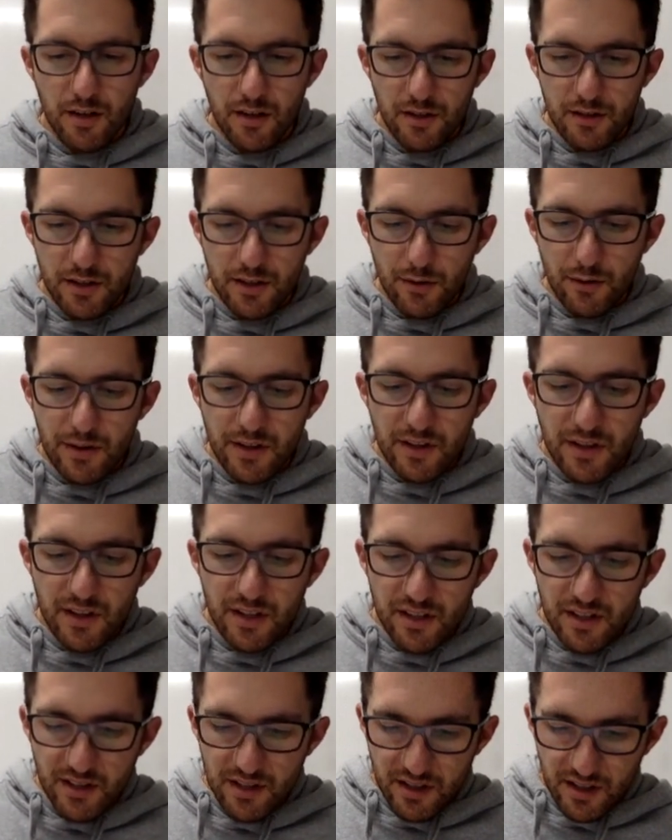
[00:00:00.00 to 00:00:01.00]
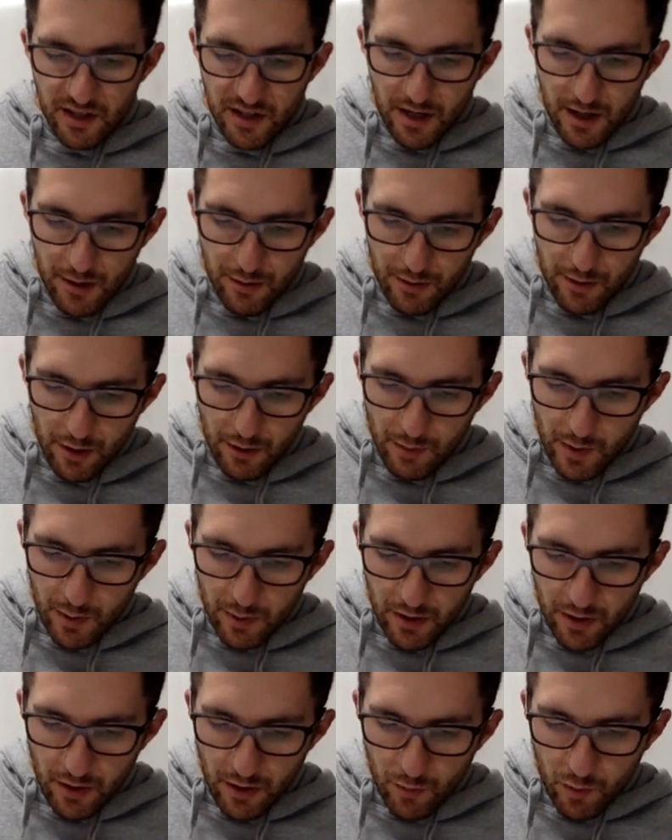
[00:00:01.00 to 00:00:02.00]
So in this scenario, we want
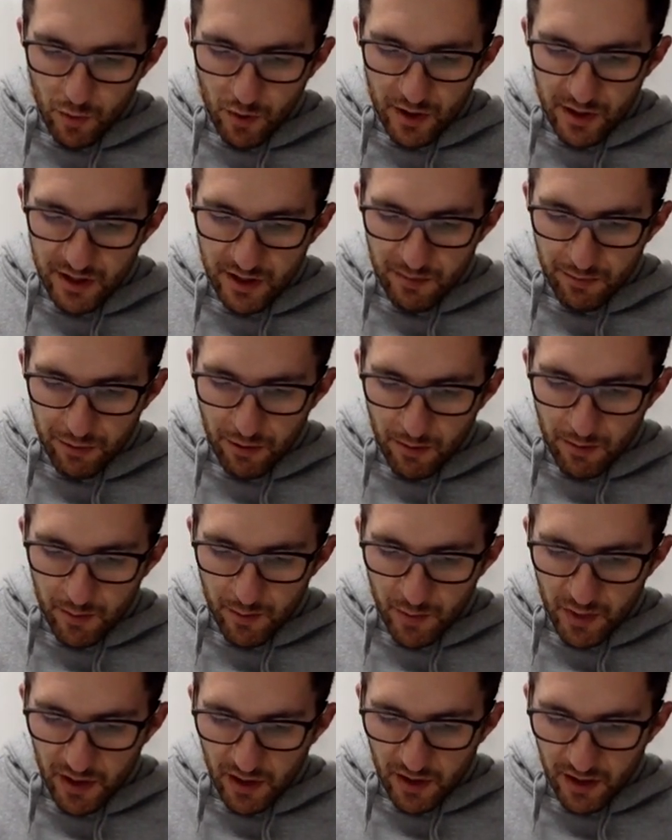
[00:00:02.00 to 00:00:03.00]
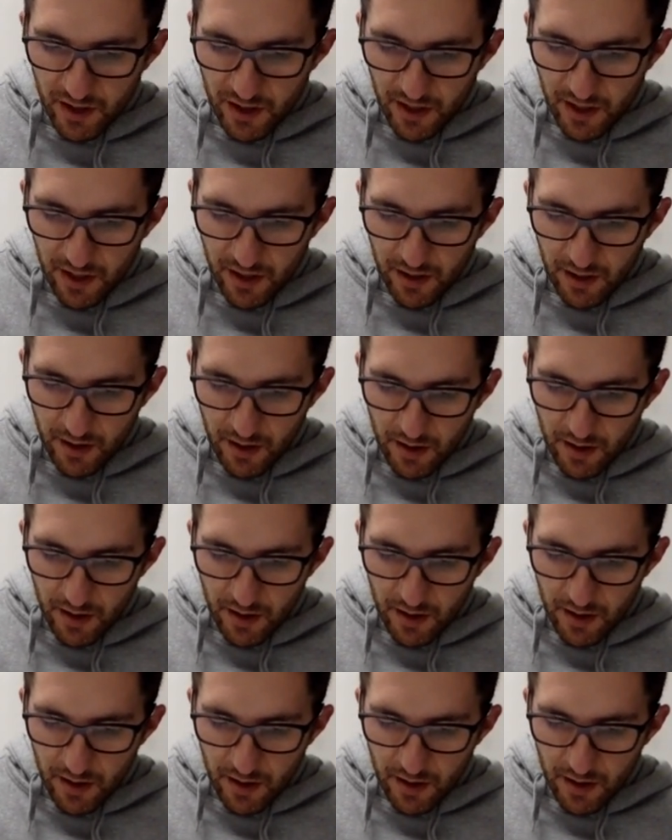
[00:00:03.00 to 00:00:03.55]
to know what is the probability